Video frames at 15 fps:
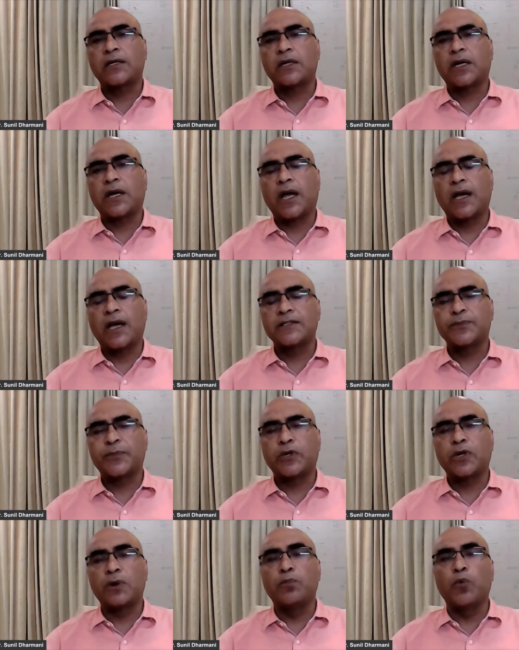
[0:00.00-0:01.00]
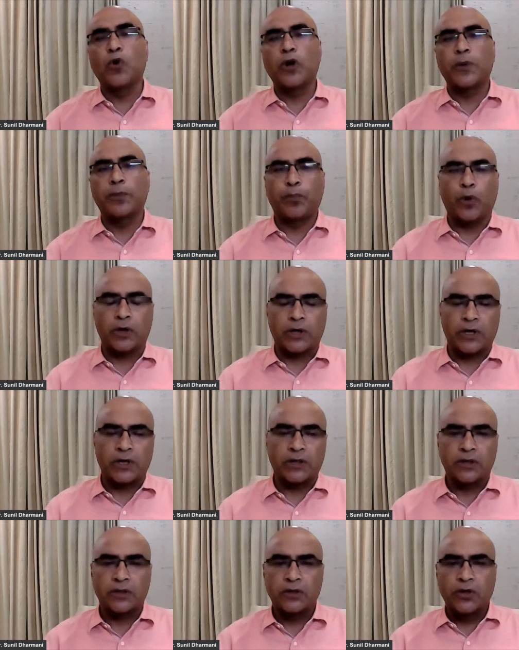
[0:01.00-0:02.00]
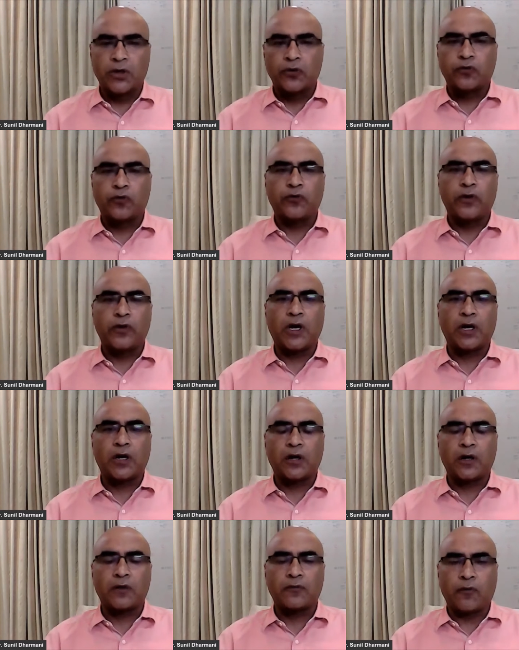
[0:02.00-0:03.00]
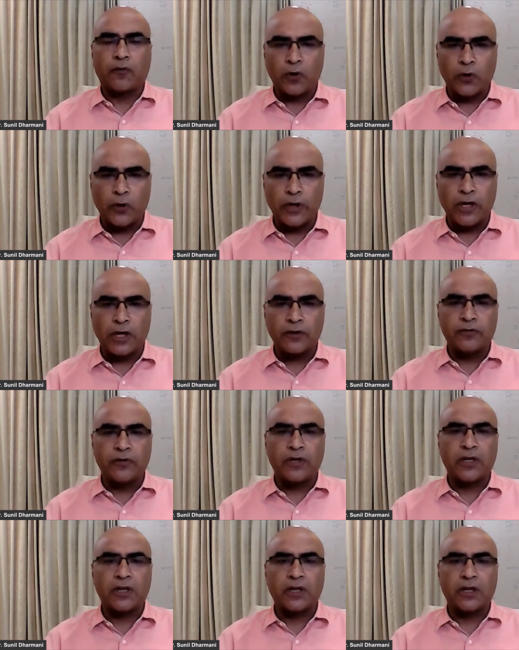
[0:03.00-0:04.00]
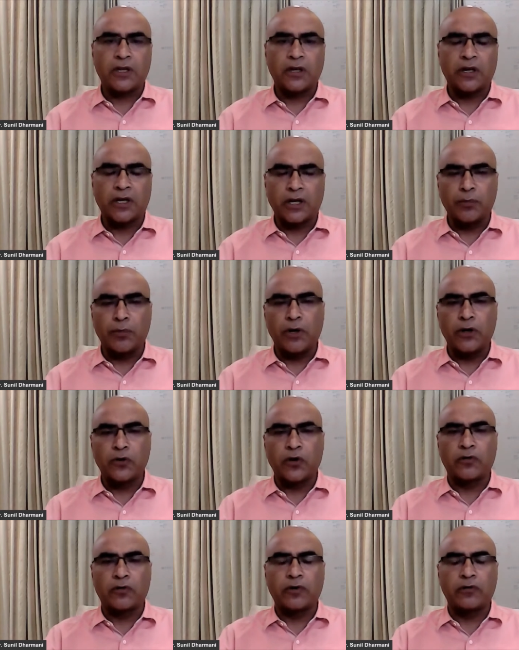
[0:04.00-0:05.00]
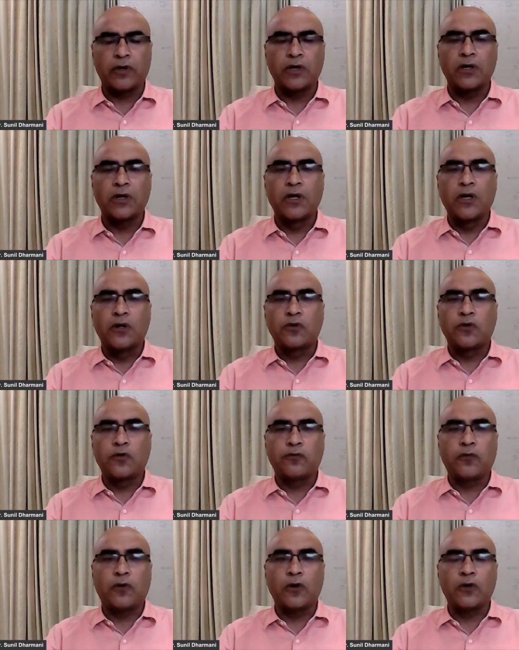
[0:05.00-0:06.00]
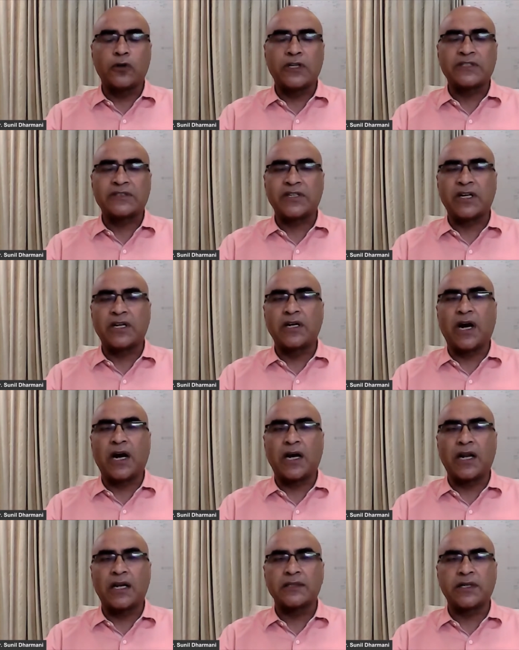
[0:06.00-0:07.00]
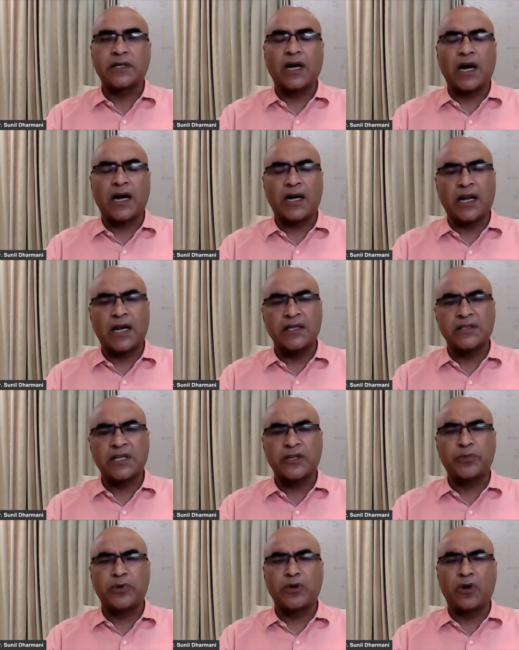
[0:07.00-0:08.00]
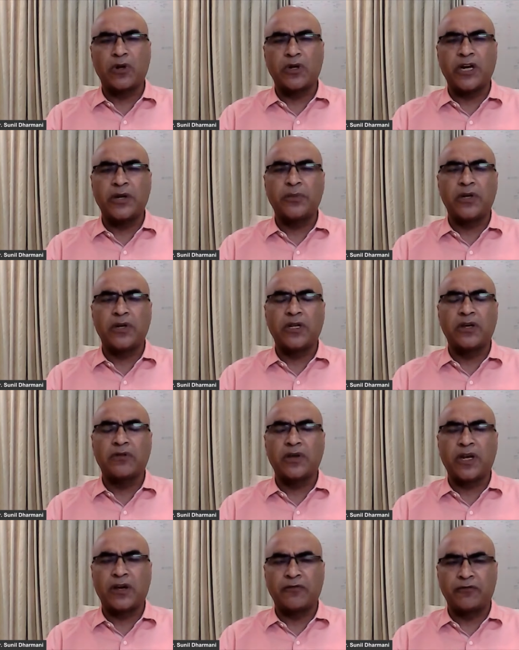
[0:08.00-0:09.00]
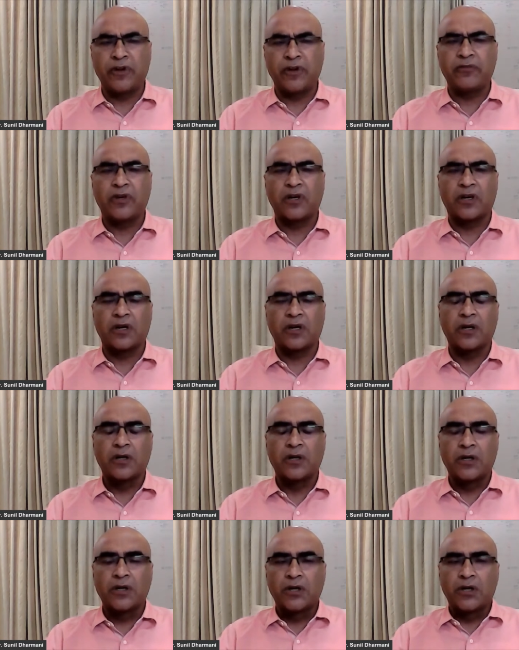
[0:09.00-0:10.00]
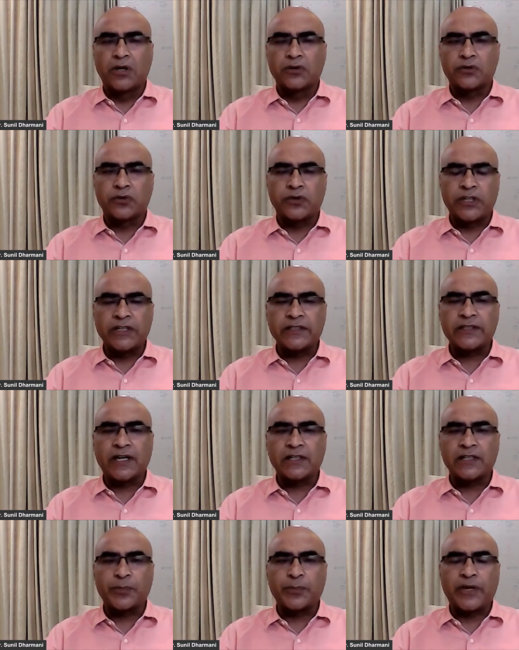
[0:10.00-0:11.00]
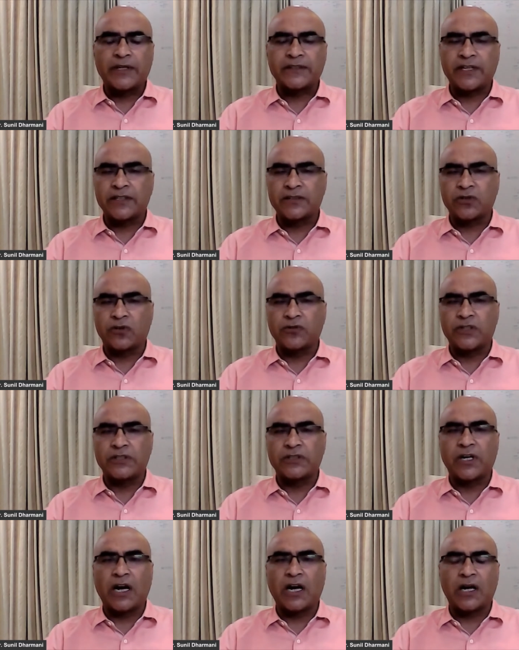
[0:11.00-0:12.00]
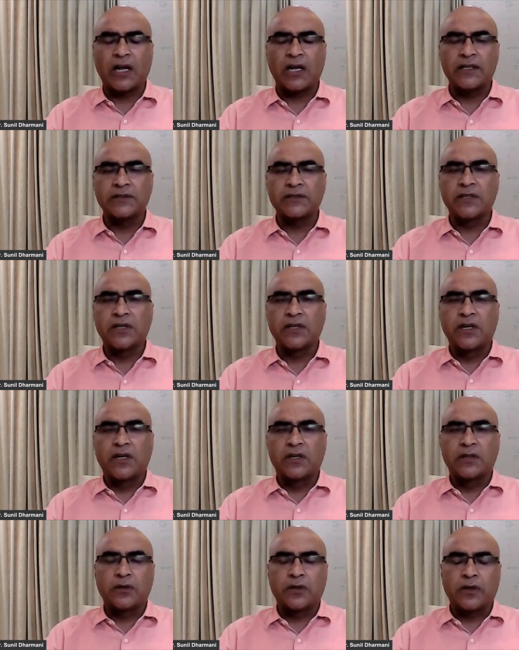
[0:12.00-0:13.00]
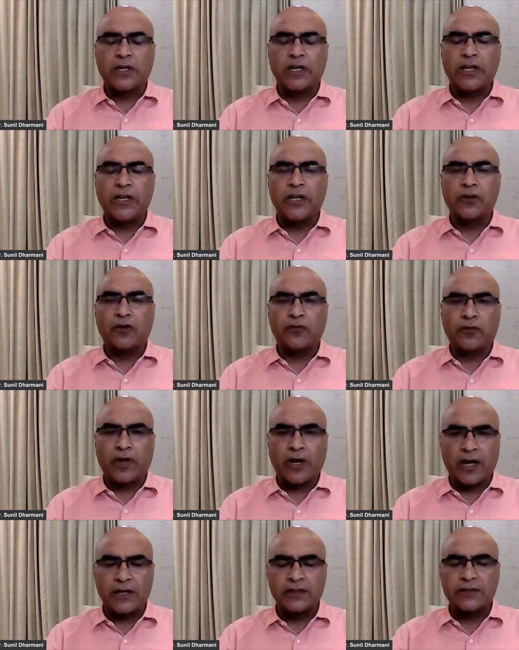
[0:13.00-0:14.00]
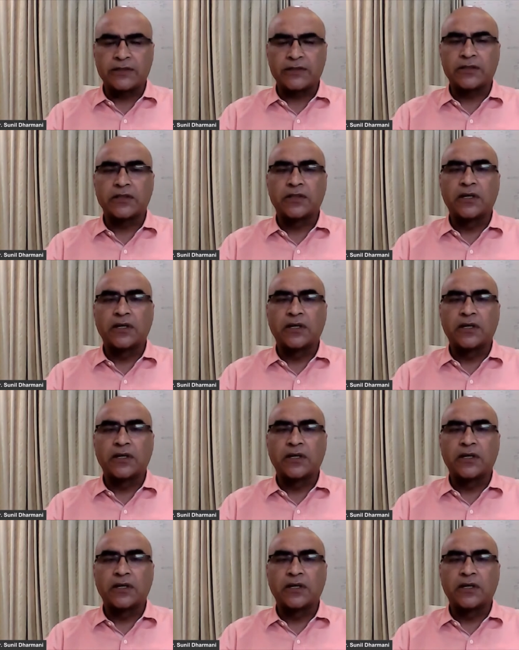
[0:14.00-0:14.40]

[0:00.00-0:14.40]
has become more important. So we are following, and we recommend to everyone to follow the strict guidelines. The guidelines has been already been given everywhere. So these are the basics of these guidelines: cleaning of hands,